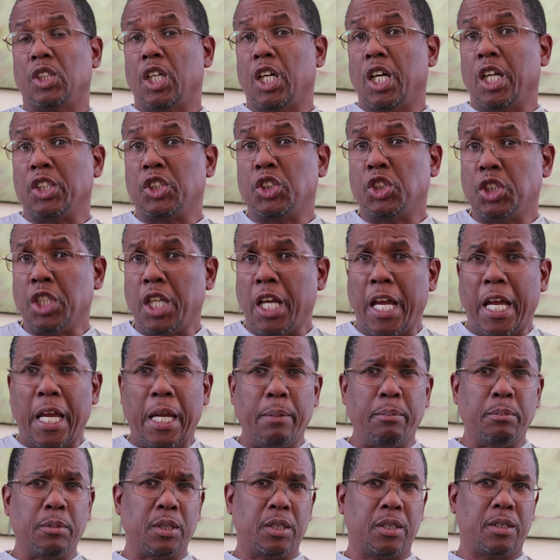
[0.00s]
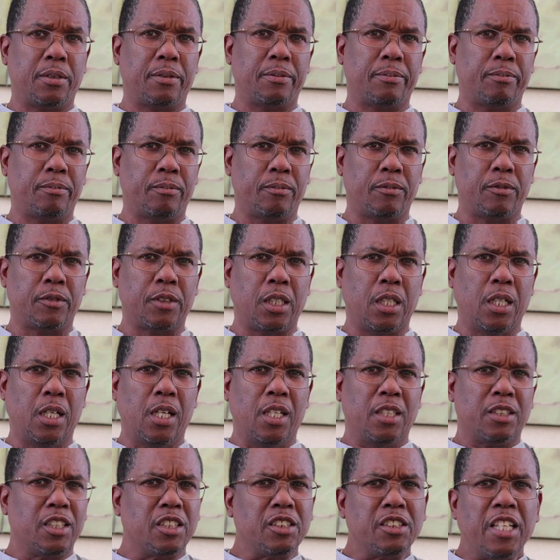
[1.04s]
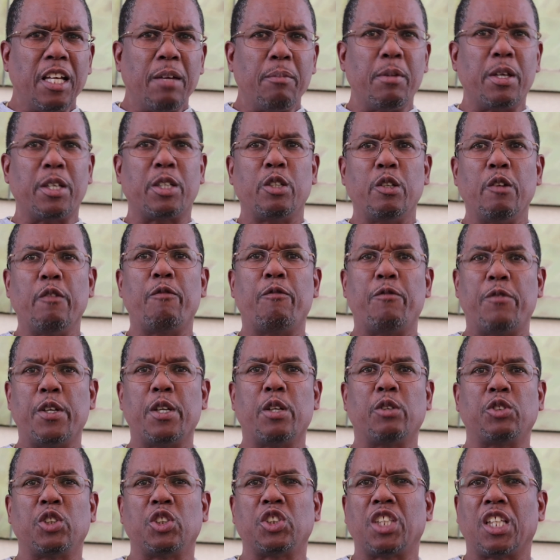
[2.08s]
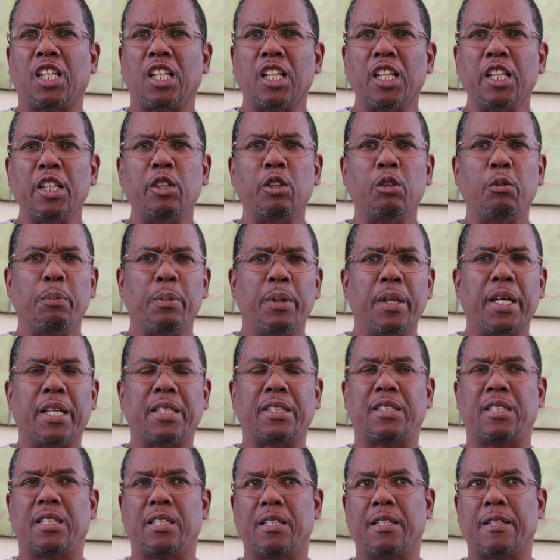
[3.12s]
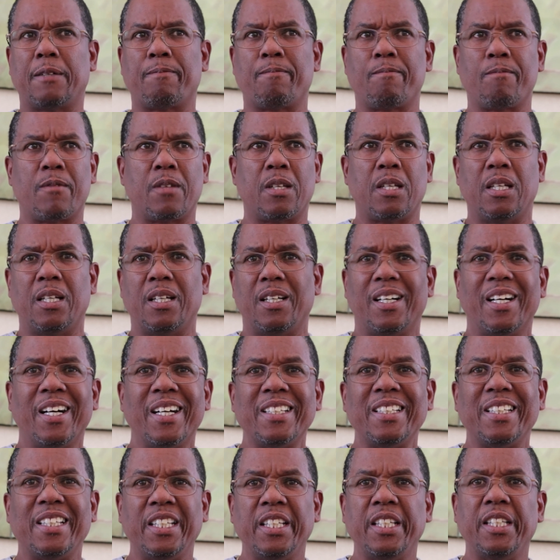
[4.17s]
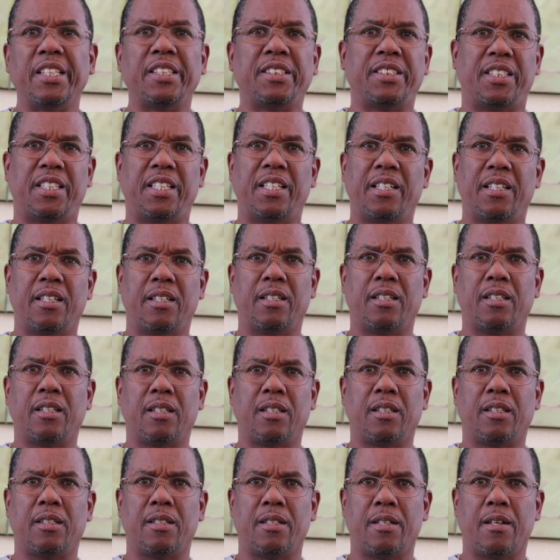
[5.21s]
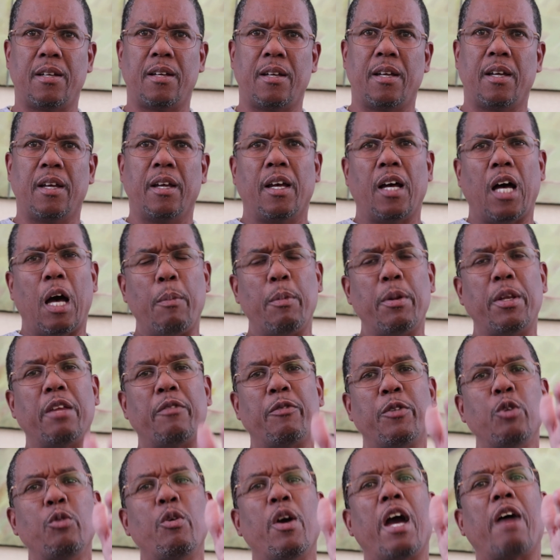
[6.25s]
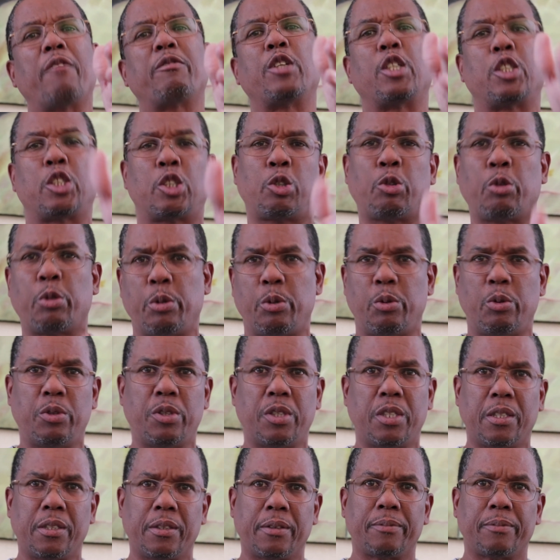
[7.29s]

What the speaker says: ashamed? Doesn't that make you feel just a little bit uneasy? I mean, if you have the truth,